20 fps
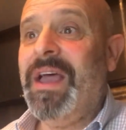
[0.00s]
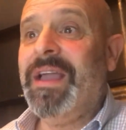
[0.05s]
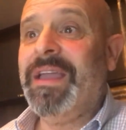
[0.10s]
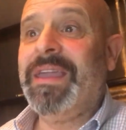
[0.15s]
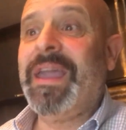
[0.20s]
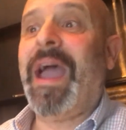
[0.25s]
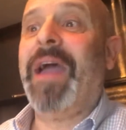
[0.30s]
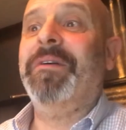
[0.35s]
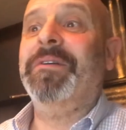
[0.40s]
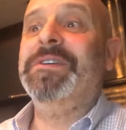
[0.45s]

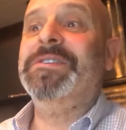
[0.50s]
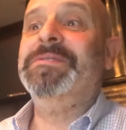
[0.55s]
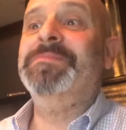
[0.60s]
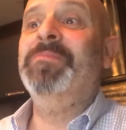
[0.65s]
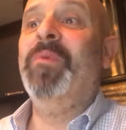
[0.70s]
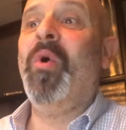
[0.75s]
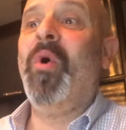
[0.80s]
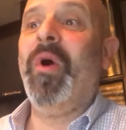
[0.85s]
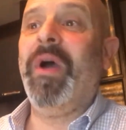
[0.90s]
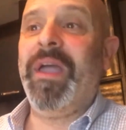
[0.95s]
carries
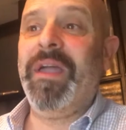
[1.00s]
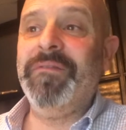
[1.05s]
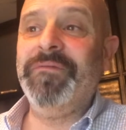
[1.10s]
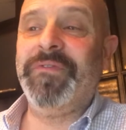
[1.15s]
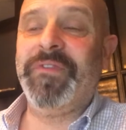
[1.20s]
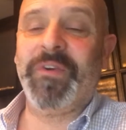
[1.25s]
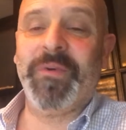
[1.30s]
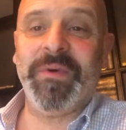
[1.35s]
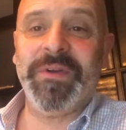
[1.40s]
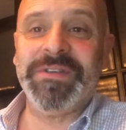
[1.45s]
more
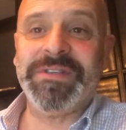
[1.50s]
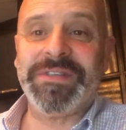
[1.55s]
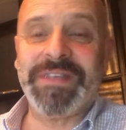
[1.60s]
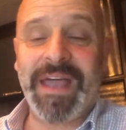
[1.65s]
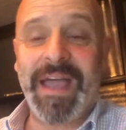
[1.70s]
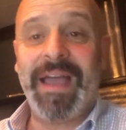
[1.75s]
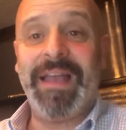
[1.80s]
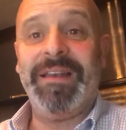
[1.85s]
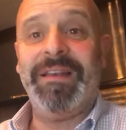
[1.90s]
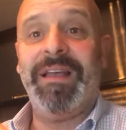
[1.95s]
influence
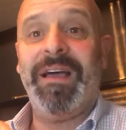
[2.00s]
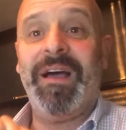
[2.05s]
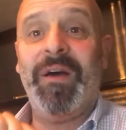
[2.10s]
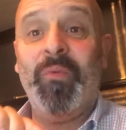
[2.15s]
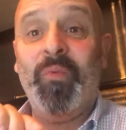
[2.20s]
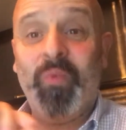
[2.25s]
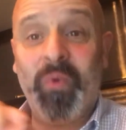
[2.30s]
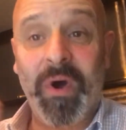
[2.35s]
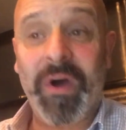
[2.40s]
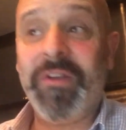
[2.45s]
than a
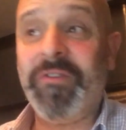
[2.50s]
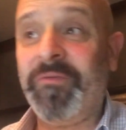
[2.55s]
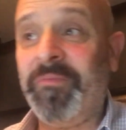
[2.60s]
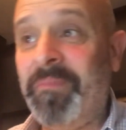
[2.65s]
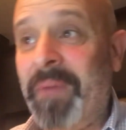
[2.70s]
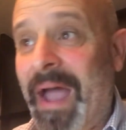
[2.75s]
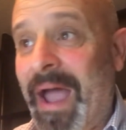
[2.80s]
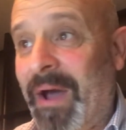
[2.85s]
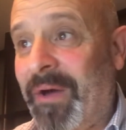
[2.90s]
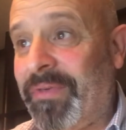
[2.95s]
word of
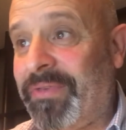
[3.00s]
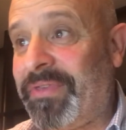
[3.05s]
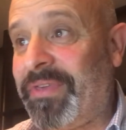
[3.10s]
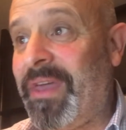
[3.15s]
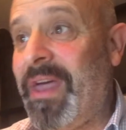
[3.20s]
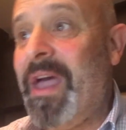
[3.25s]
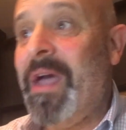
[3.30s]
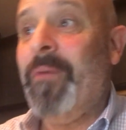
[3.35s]
mouth.